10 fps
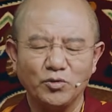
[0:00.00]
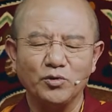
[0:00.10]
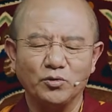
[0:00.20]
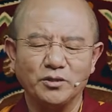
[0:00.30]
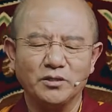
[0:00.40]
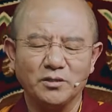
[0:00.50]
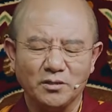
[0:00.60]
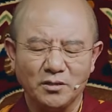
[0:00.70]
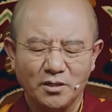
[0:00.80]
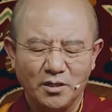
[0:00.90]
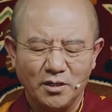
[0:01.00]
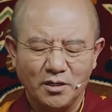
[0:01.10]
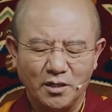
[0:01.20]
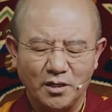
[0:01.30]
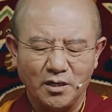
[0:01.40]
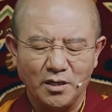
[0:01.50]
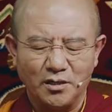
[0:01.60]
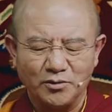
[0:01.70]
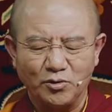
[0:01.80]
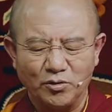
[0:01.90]
study it with more
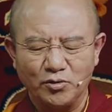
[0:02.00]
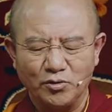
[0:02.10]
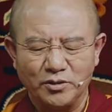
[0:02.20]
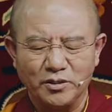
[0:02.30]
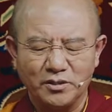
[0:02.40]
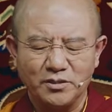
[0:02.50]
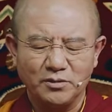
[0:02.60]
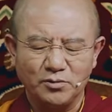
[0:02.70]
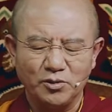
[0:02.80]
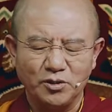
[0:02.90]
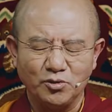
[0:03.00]
depth, you'll be able to see